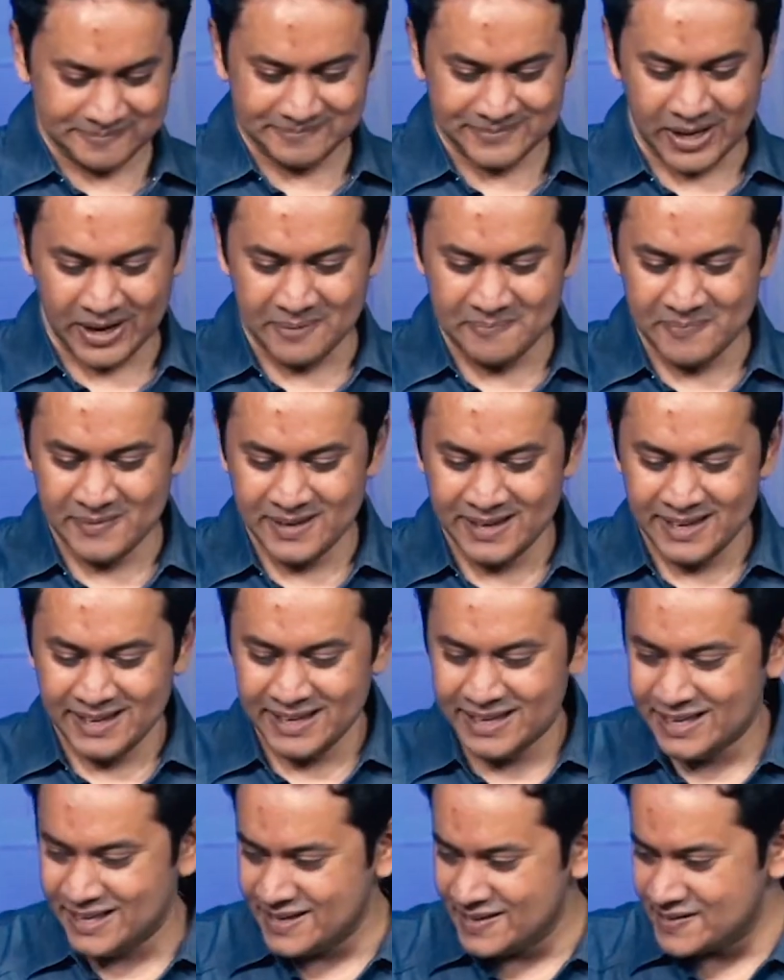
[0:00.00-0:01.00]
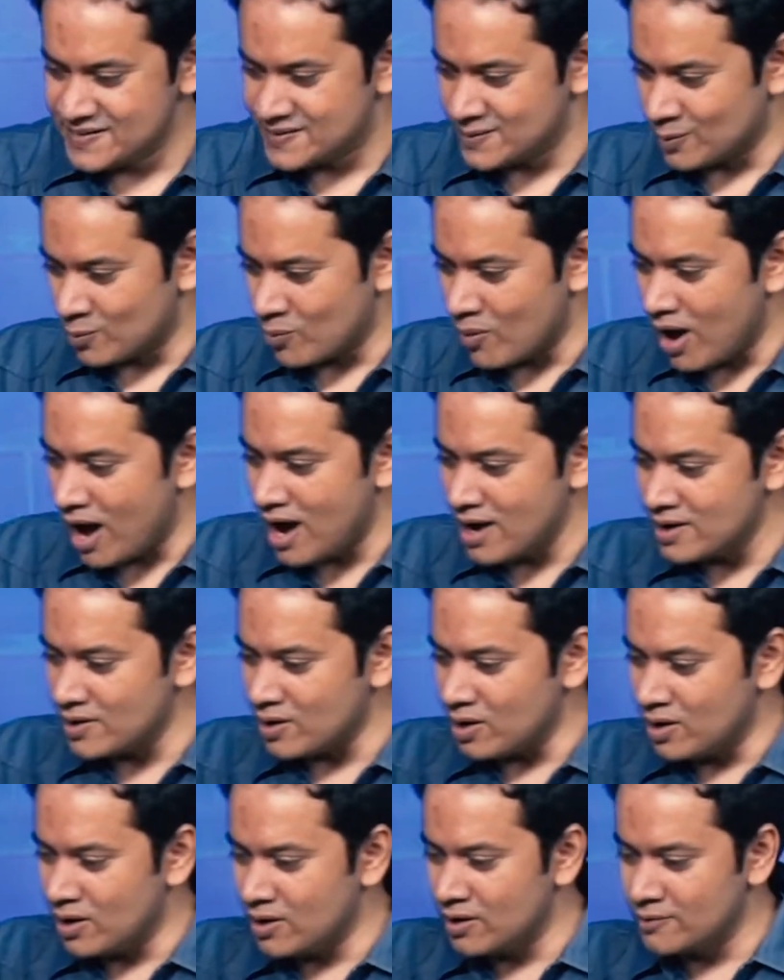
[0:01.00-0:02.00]
Yeah? He is the
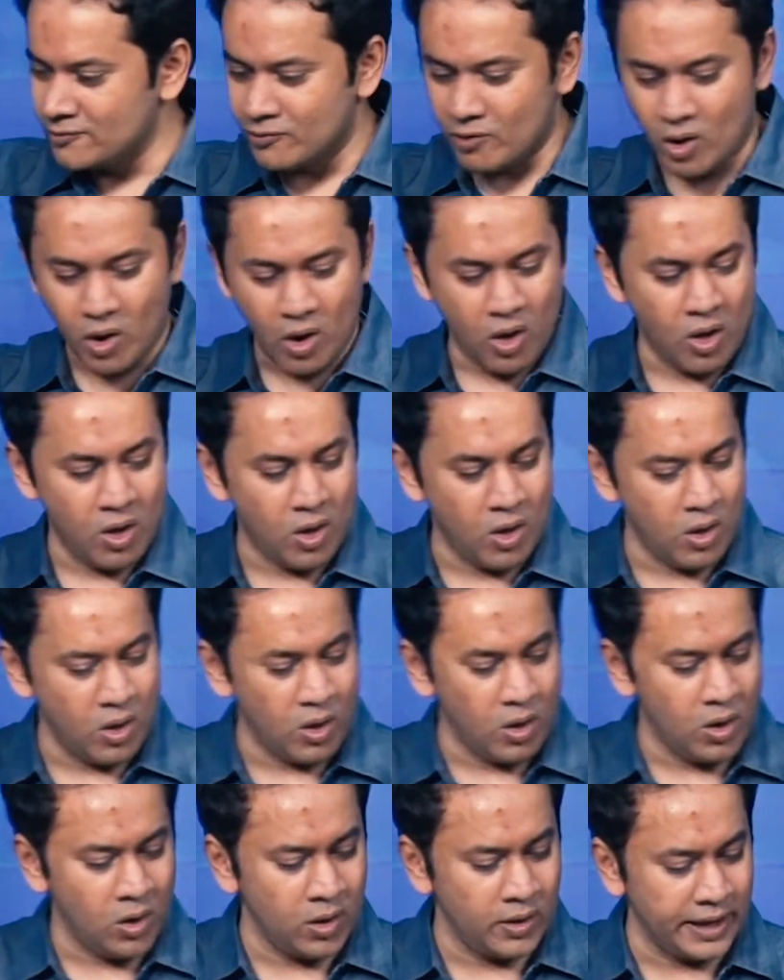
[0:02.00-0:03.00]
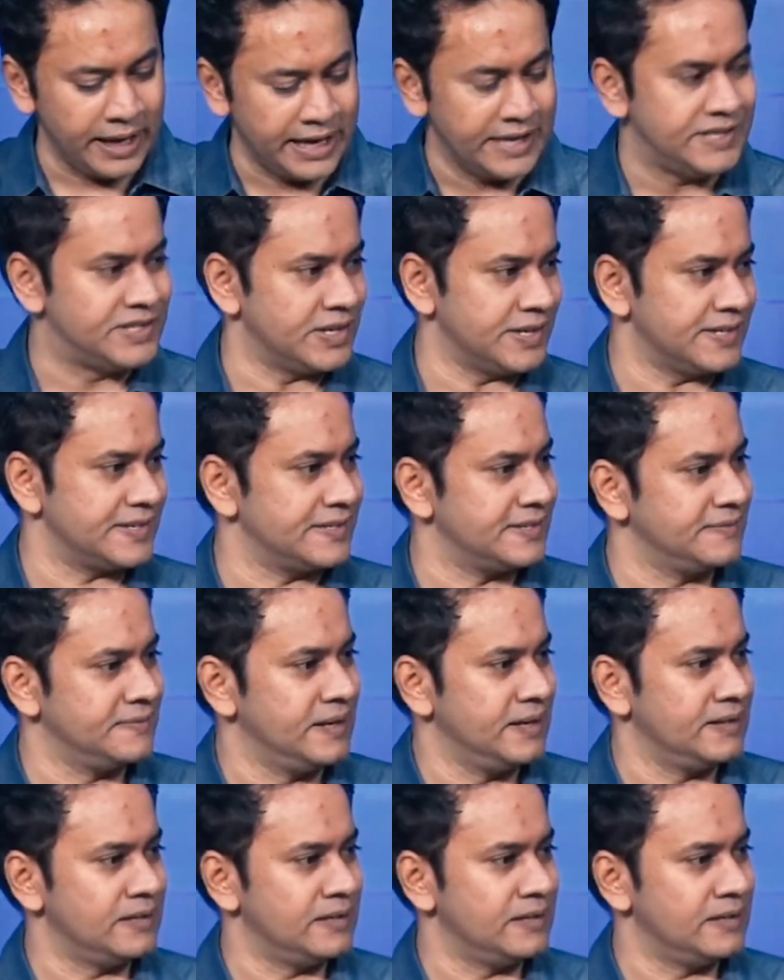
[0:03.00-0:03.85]
rock of all ages.